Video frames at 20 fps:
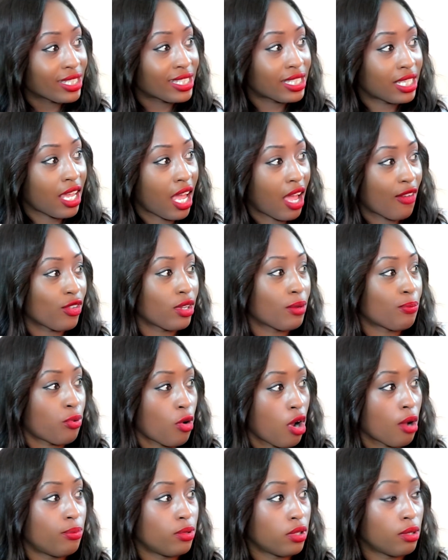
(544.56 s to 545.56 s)
constantly having
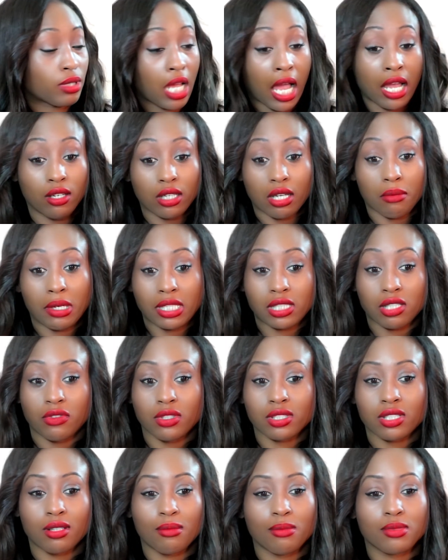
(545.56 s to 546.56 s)
problems. I look at
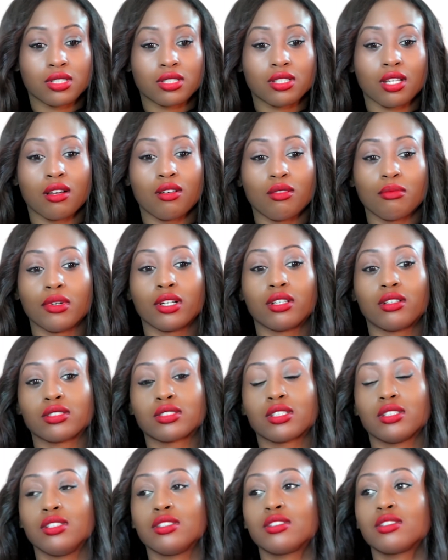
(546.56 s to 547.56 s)
myself all the time and I'm just like, oh my
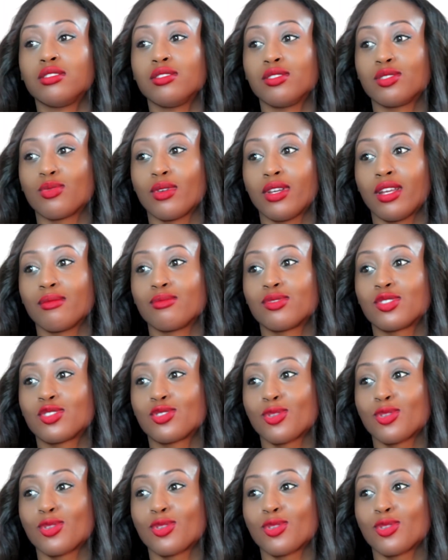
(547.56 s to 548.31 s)
gosh, I need to lose weight. I'm